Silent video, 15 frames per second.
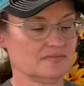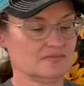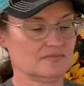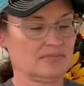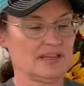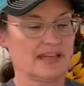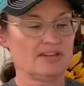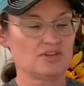
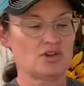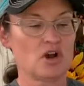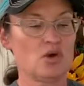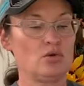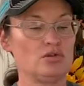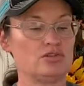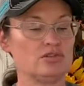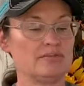planter
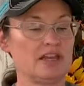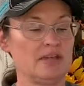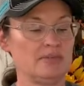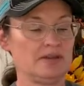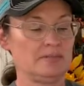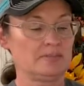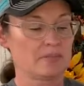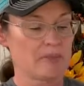holder
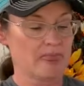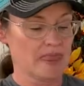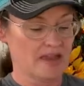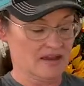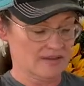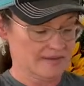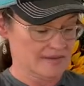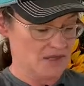maybe.
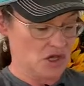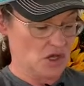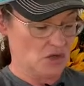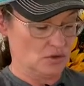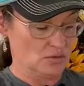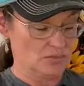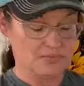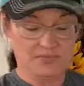
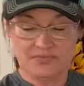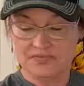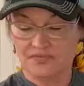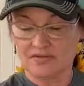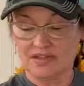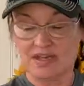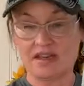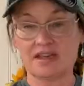So
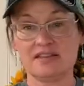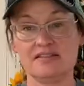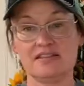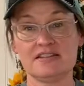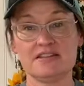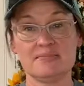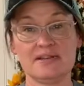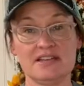
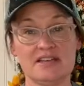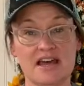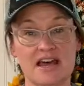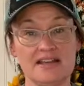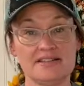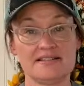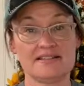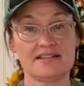this will be
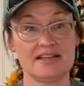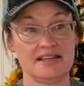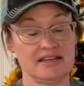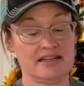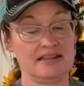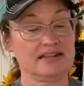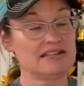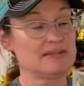nice again
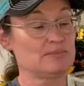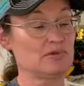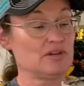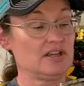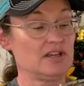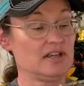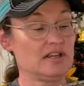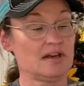in the
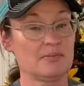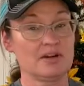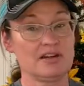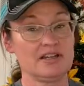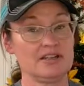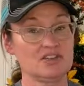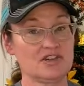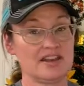spring. I'm
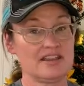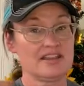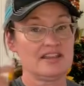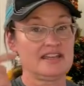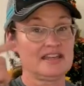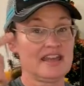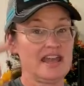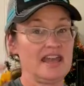already trying to
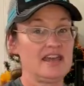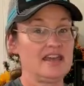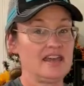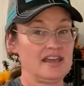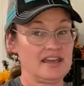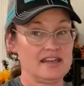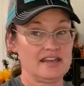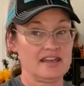think
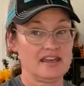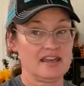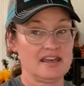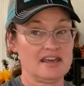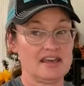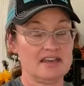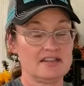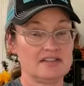ahead
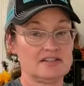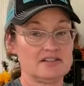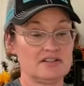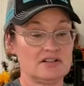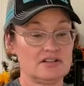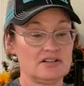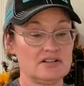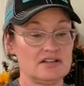
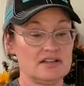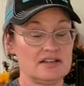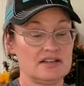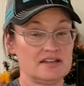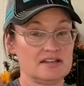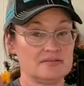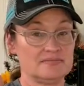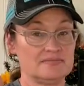till
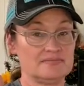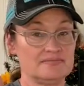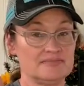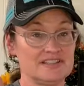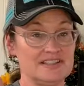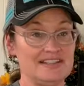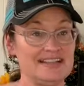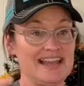um,
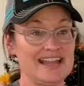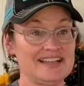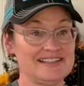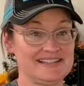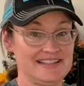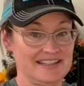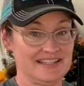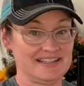the
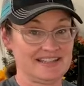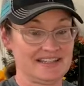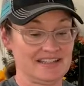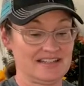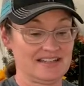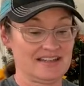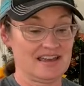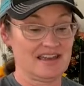next
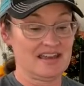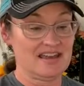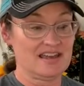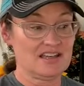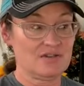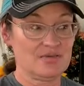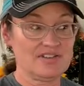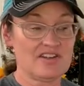season
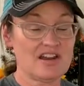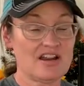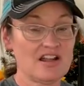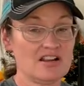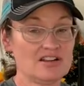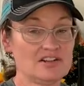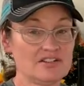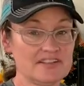We've got all
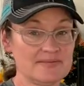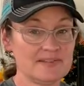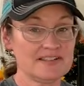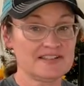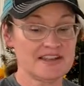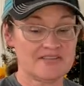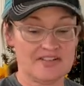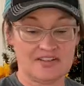our Christmas
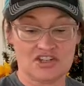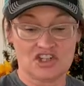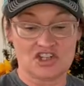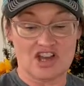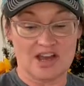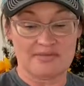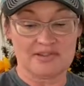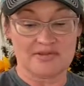stuff in the
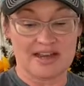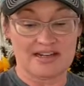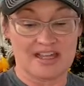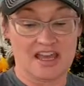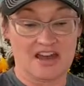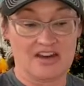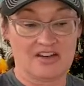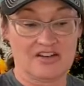shops right
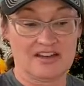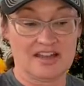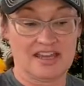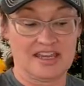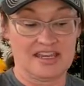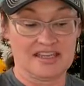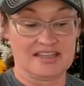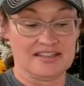now,
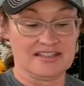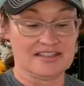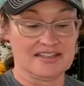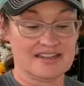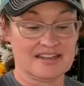and